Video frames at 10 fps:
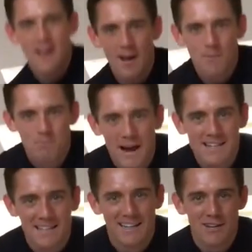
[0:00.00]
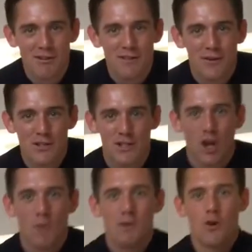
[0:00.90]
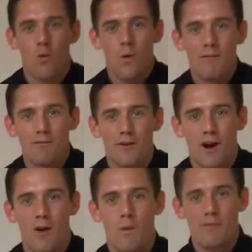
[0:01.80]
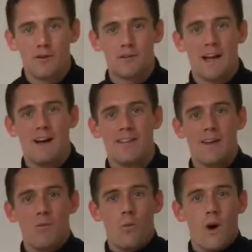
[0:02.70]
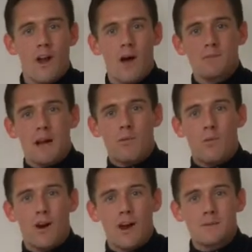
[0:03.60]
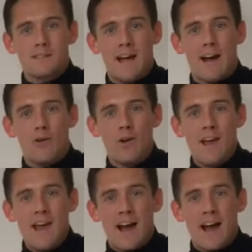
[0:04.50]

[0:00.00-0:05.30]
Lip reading: yeah, basically you're in the Versaclimber, you've got 1 foot up, 1 foot down, and then one arm's up and one arm's down,